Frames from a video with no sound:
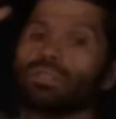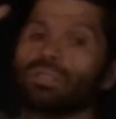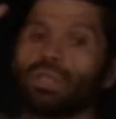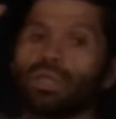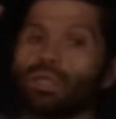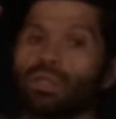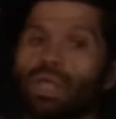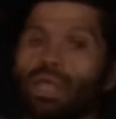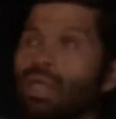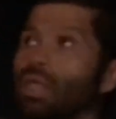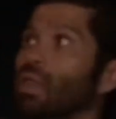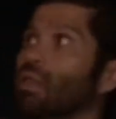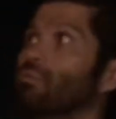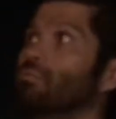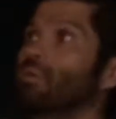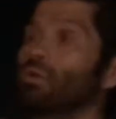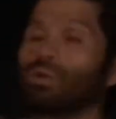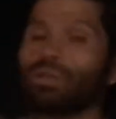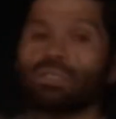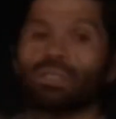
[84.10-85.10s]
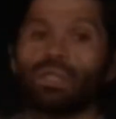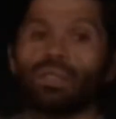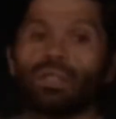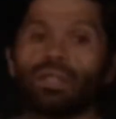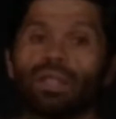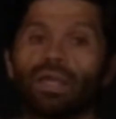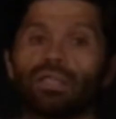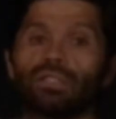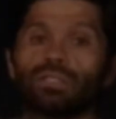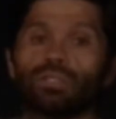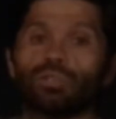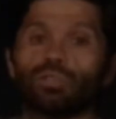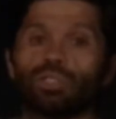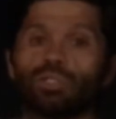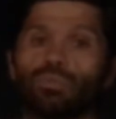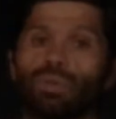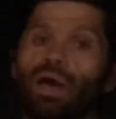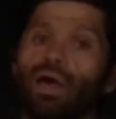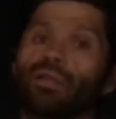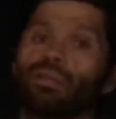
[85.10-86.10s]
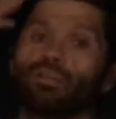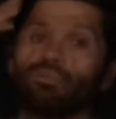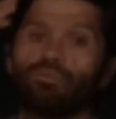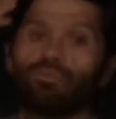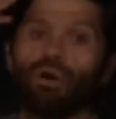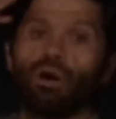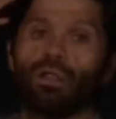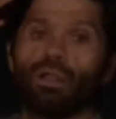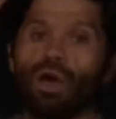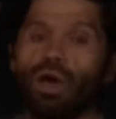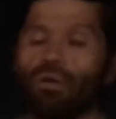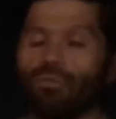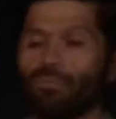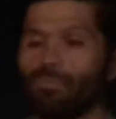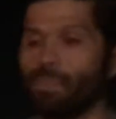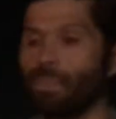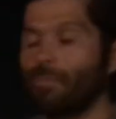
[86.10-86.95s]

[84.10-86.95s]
is they can't focus on the next little spot and they'll fall off.